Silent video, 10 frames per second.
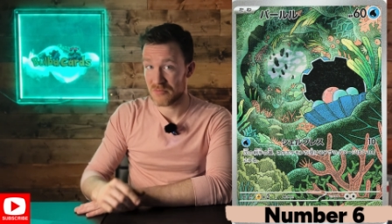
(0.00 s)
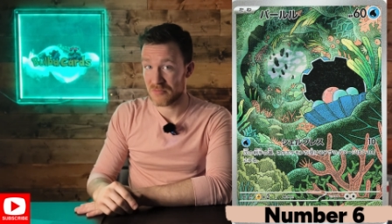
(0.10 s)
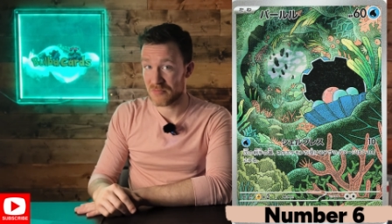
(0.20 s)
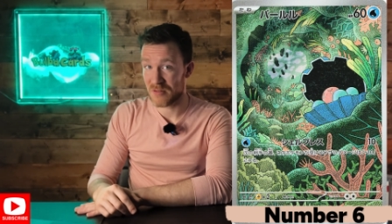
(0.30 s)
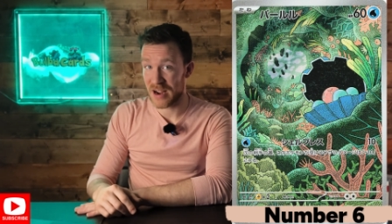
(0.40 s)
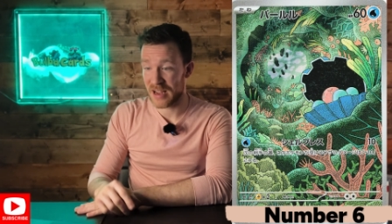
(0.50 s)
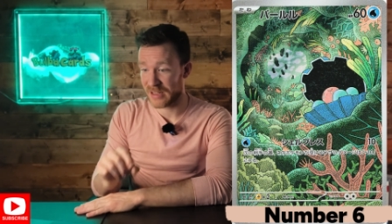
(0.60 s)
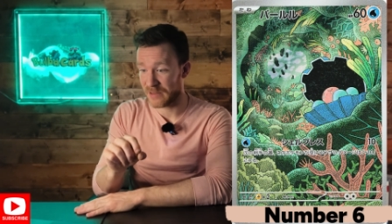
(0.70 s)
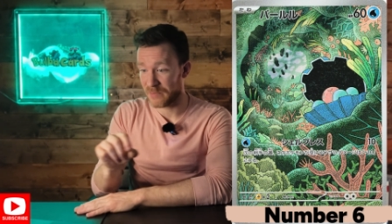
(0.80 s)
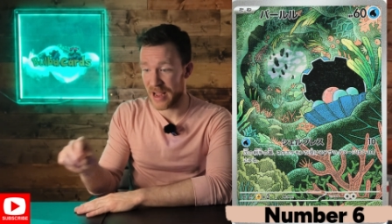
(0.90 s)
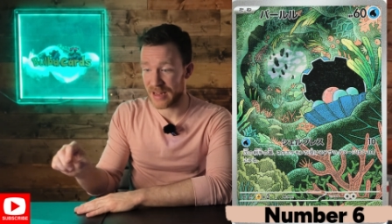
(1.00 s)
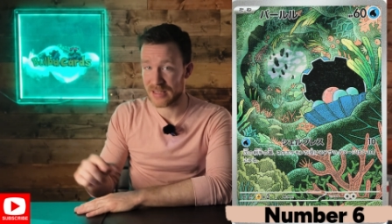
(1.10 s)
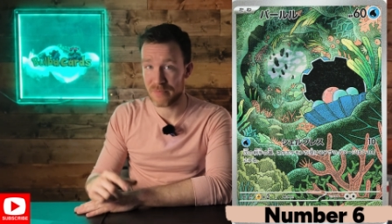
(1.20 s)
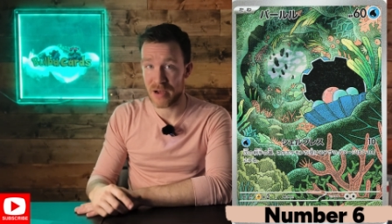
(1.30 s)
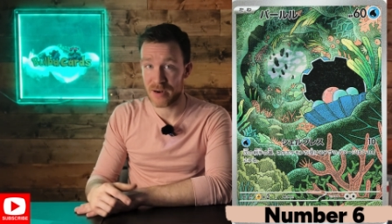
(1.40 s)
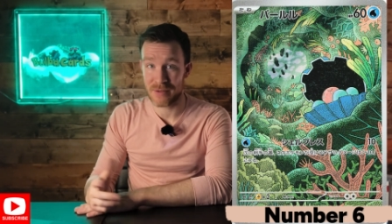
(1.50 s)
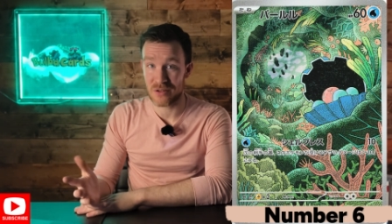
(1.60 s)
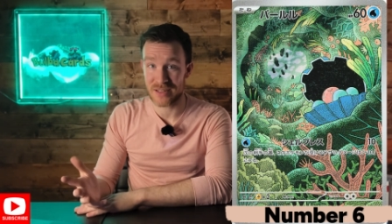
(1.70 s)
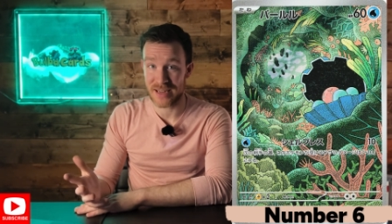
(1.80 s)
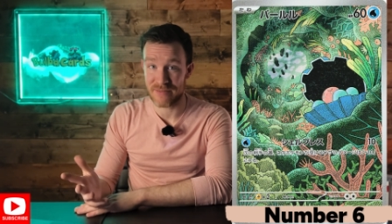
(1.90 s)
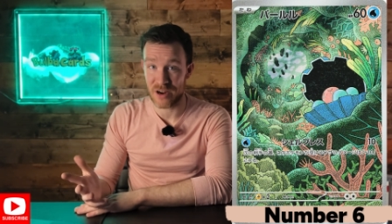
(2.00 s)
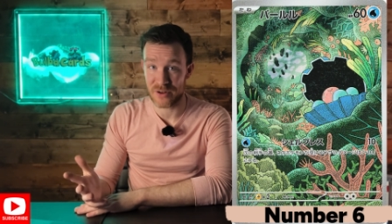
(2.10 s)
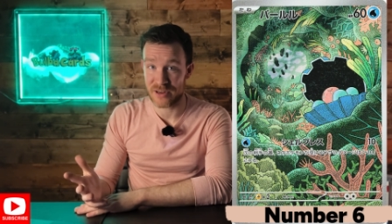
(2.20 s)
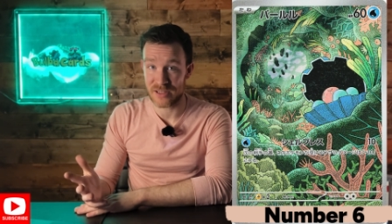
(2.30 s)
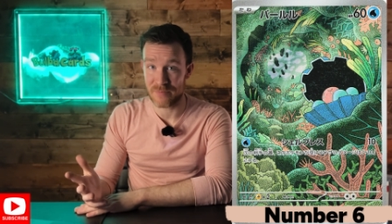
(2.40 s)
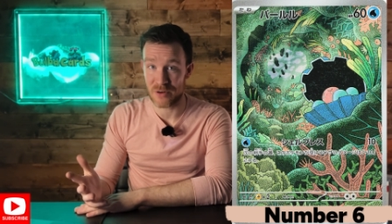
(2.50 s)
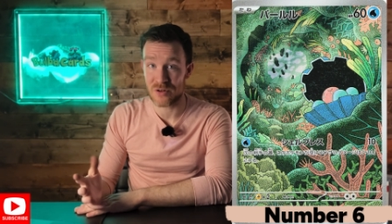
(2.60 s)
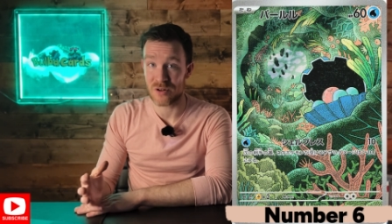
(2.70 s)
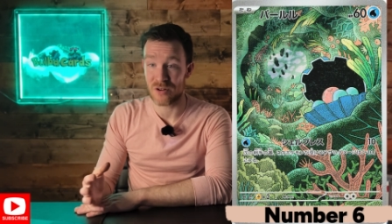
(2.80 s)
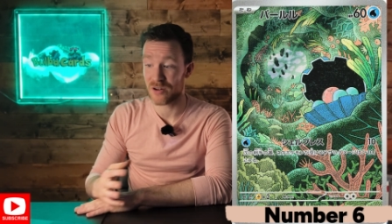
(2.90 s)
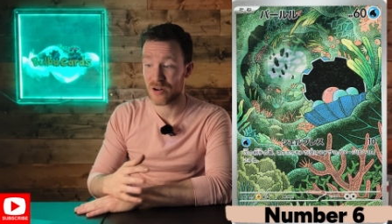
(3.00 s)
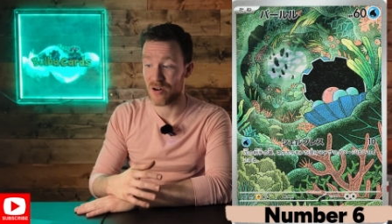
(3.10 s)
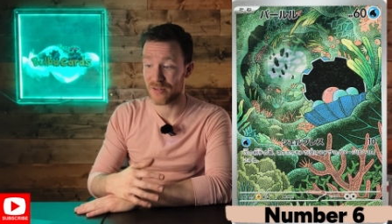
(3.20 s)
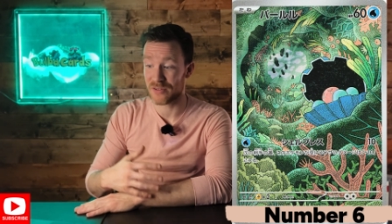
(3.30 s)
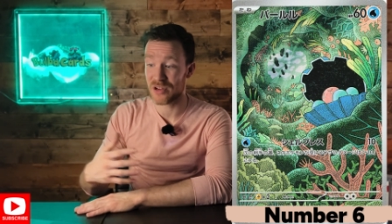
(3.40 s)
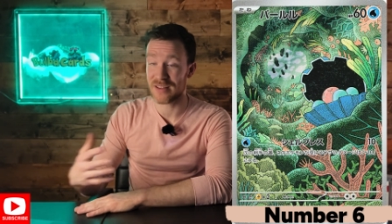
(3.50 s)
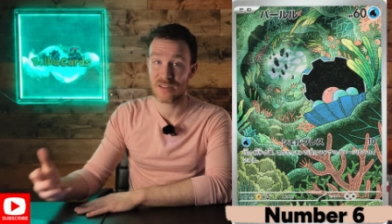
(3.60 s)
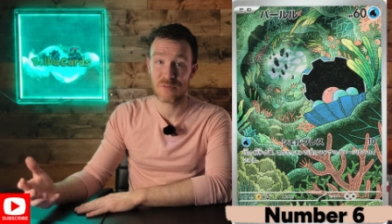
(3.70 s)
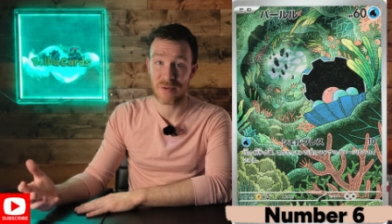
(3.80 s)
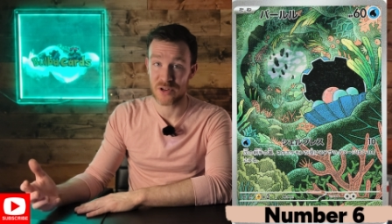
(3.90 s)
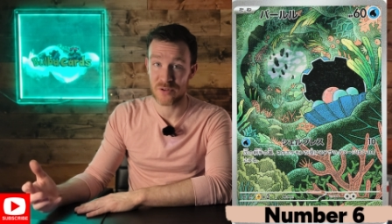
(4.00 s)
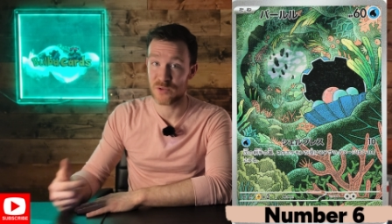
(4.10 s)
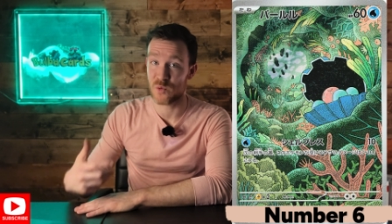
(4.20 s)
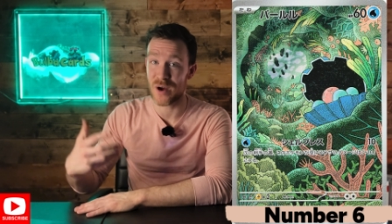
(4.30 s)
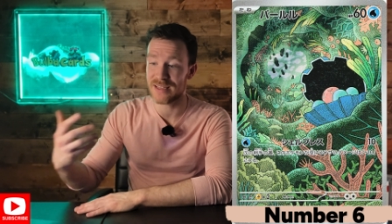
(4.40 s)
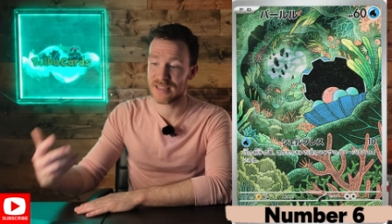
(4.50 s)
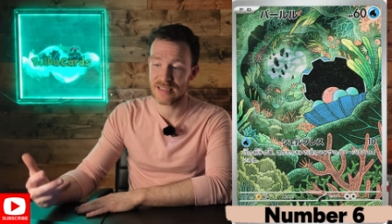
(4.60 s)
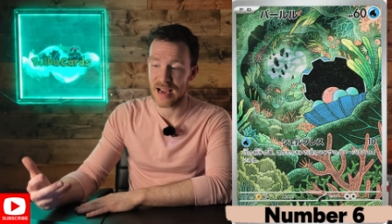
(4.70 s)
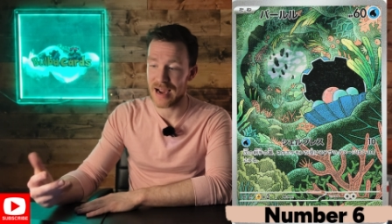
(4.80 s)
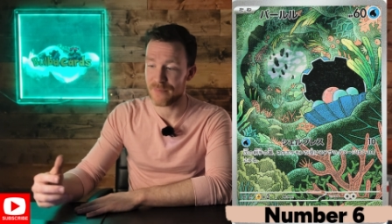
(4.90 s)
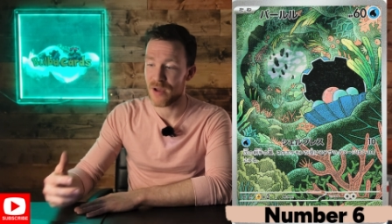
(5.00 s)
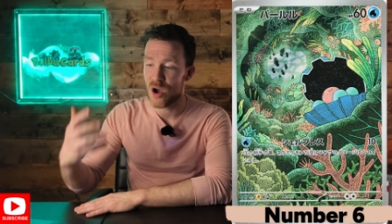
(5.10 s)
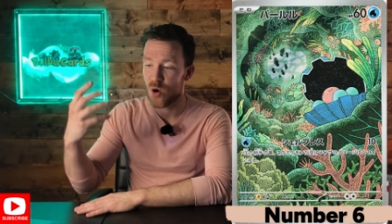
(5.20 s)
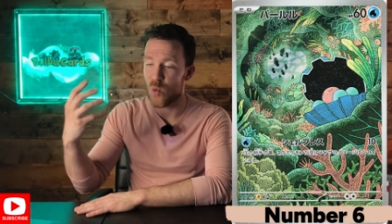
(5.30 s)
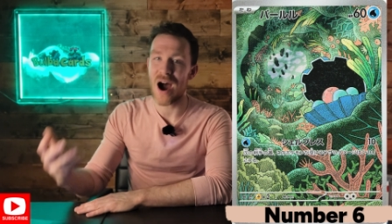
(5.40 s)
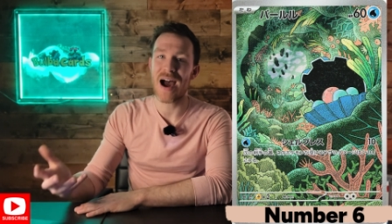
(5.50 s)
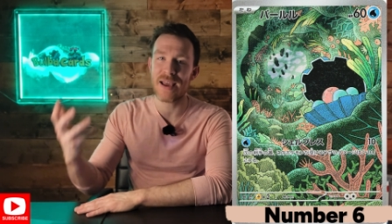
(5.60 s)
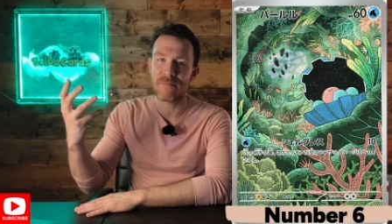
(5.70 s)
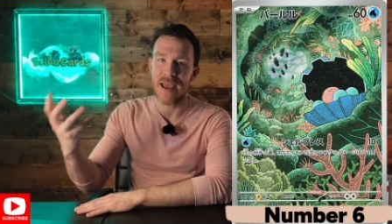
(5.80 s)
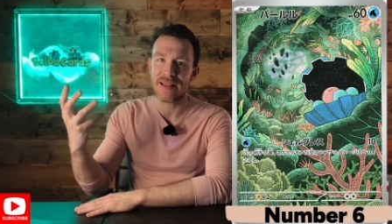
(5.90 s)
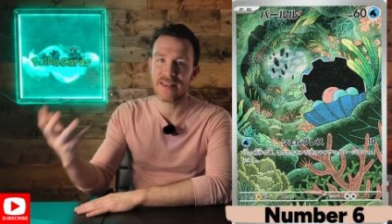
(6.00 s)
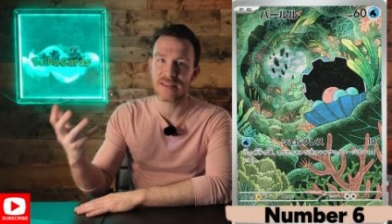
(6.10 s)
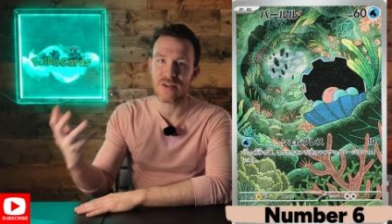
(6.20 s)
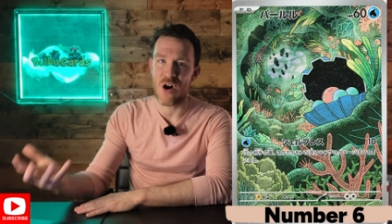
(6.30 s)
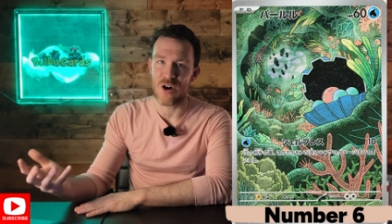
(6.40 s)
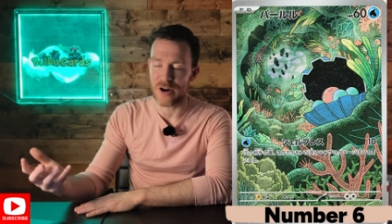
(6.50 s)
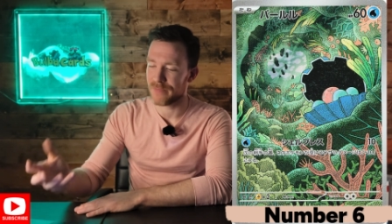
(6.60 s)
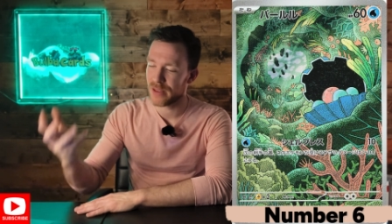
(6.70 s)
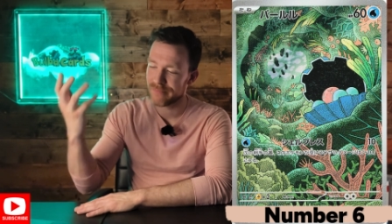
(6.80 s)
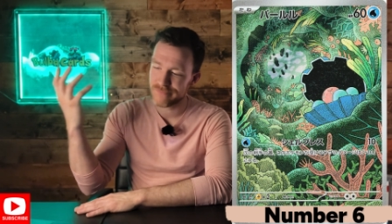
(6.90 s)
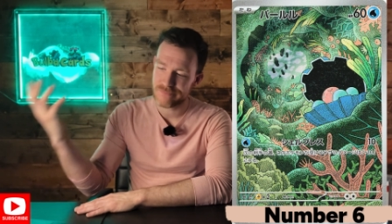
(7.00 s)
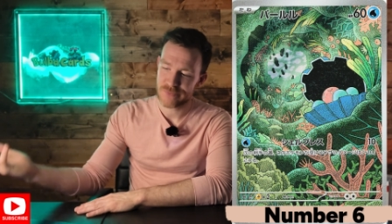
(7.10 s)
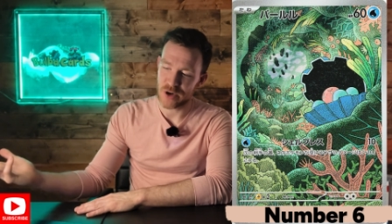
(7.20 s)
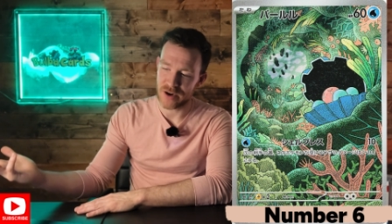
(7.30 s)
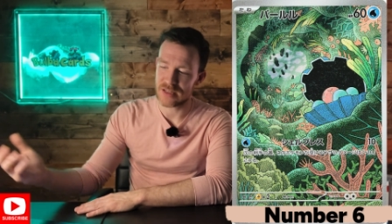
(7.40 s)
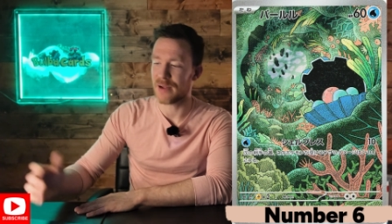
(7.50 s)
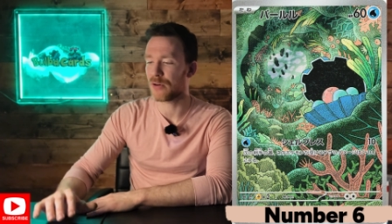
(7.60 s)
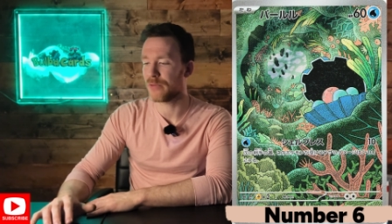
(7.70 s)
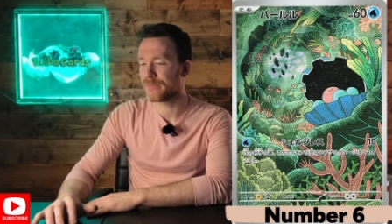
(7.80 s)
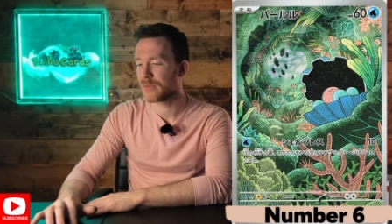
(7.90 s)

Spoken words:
right, and some text at the bottom, it looked like every other Clamperl card. There's nothing special. It was wasted time. Why make this card? Sorry, Clamperl.